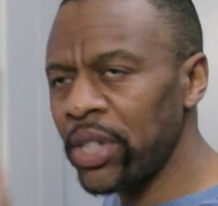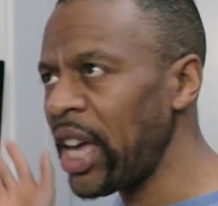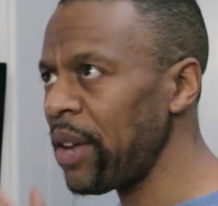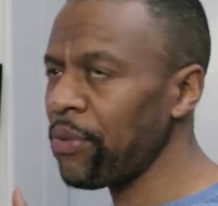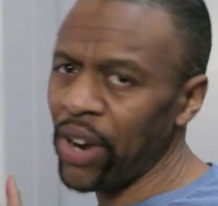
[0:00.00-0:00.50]

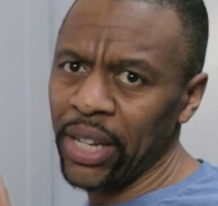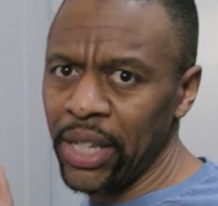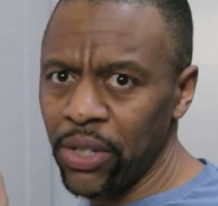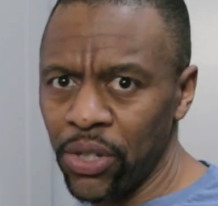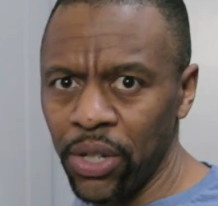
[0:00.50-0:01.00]
say, Frank
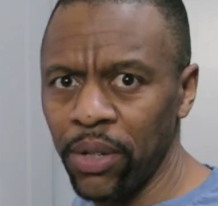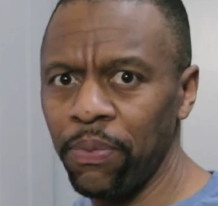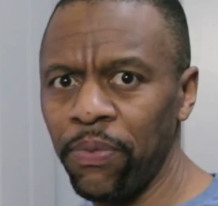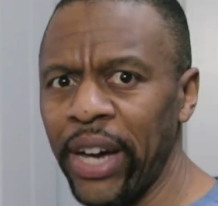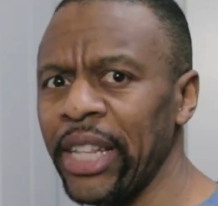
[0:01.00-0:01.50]
needs to
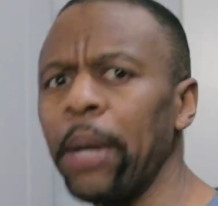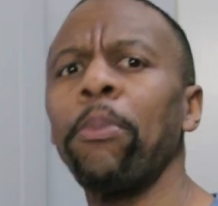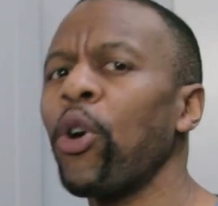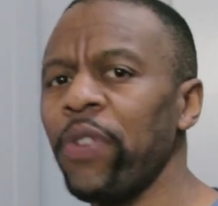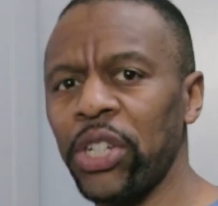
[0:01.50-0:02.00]
find
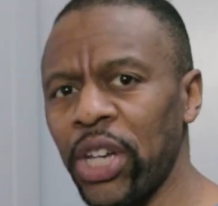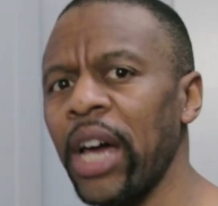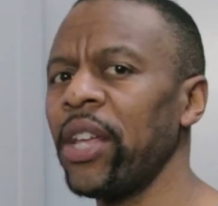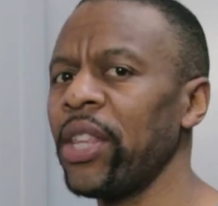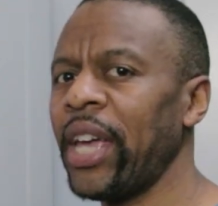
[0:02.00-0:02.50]
that perfect
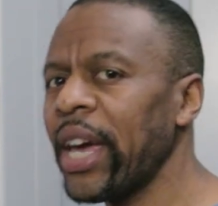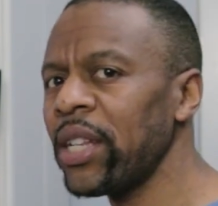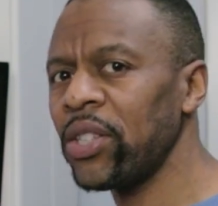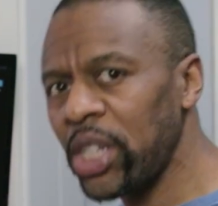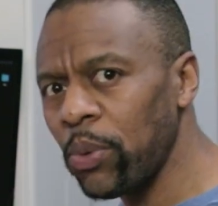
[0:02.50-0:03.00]
shot of the
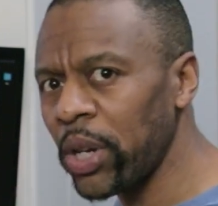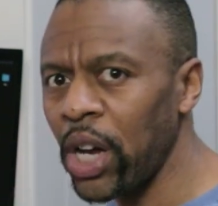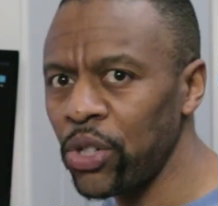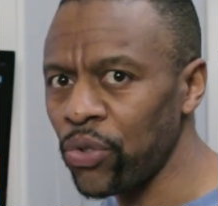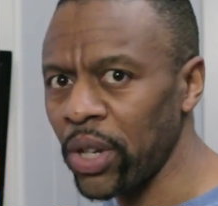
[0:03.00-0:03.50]
Canon
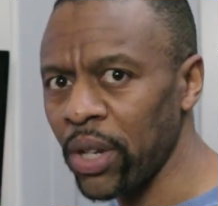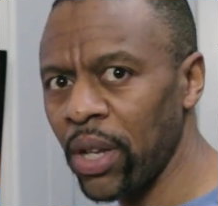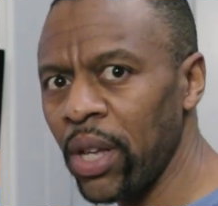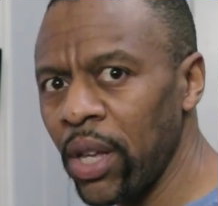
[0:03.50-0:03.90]
C100.